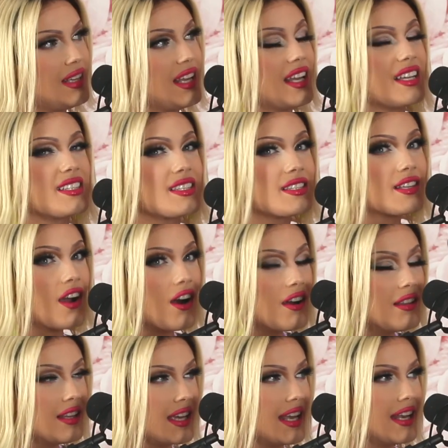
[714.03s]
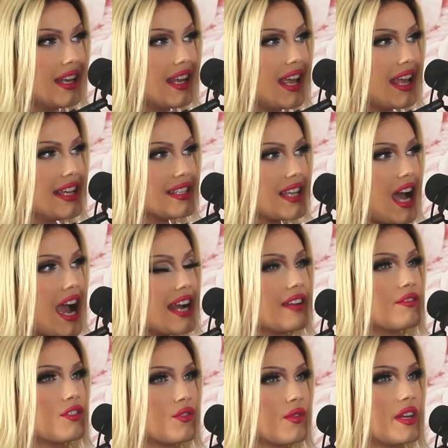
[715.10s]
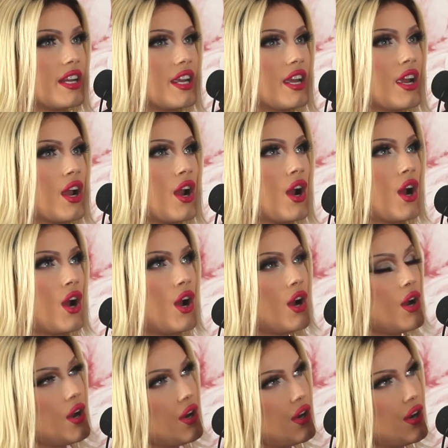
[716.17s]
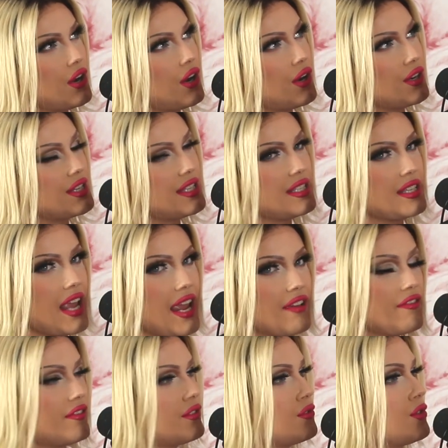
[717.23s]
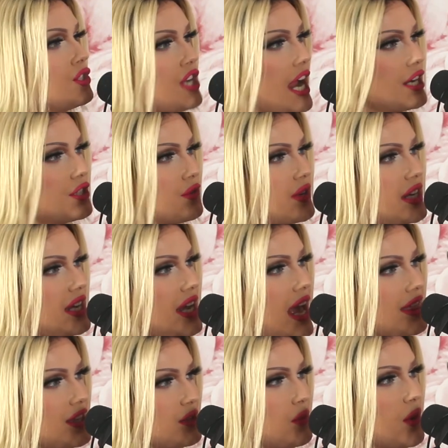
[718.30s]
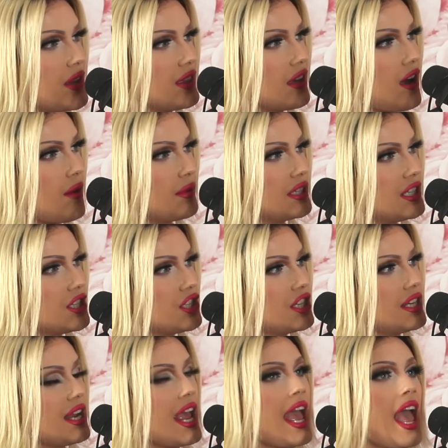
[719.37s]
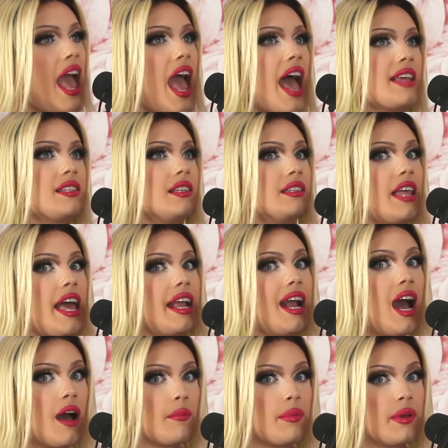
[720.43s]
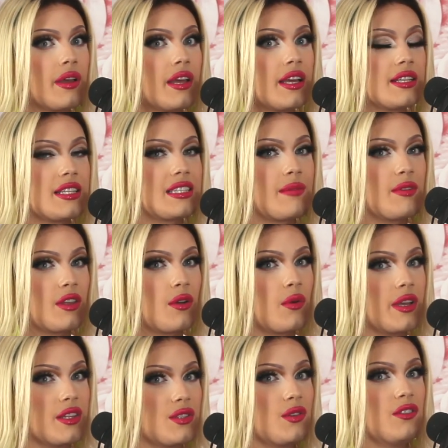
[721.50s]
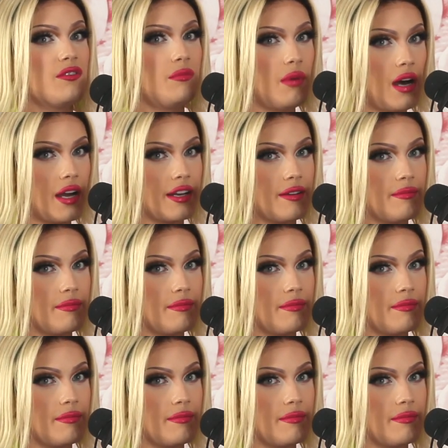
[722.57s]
Because Scarlett is kind of treating her safe trajectory at this point in the competition as a leg up to some of the queens who have bottomed.